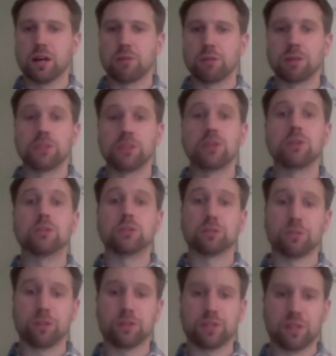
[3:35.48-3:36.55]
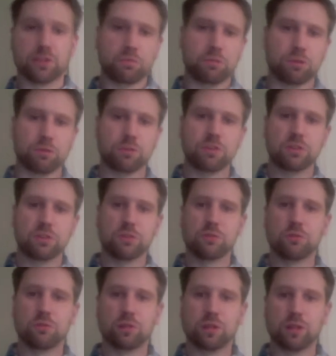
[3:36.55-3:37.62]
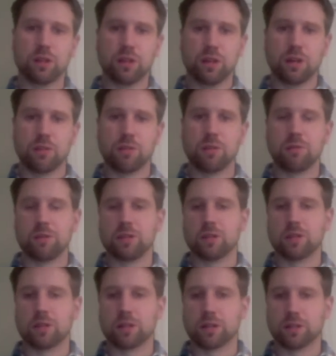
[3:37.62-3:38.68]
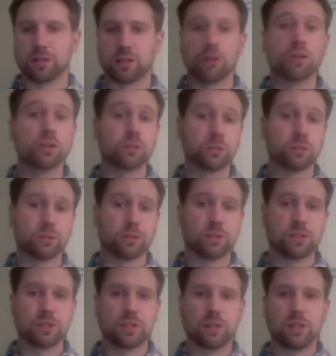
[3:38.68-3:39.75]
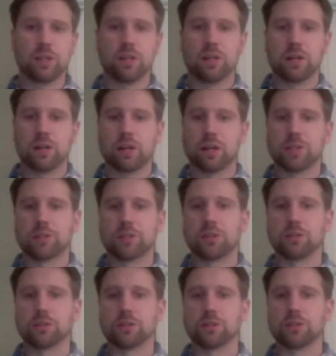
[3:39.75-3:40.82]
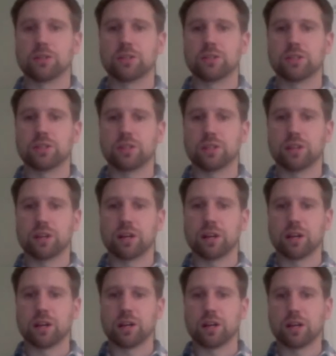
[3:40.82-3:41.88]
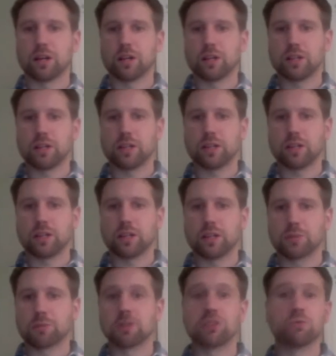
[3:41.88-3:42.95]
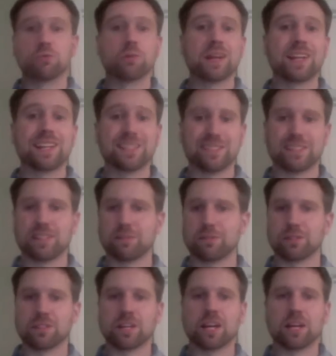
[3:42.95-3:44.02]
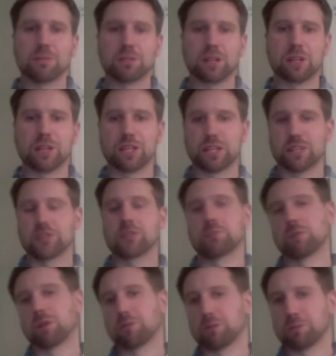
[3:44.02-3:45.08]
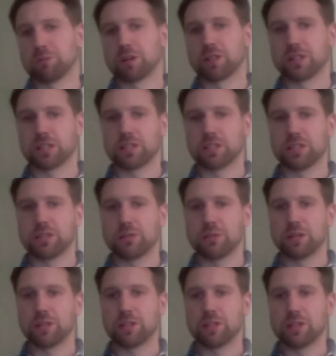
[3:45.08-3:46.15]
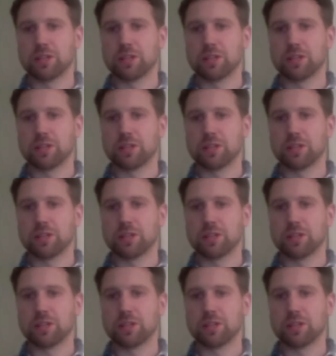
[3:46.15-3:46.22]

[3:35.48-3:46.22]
adult learners as opposed to maybe younger learners. Adult learners experience readiness at different times, and I think this is probably Project Lead the Way's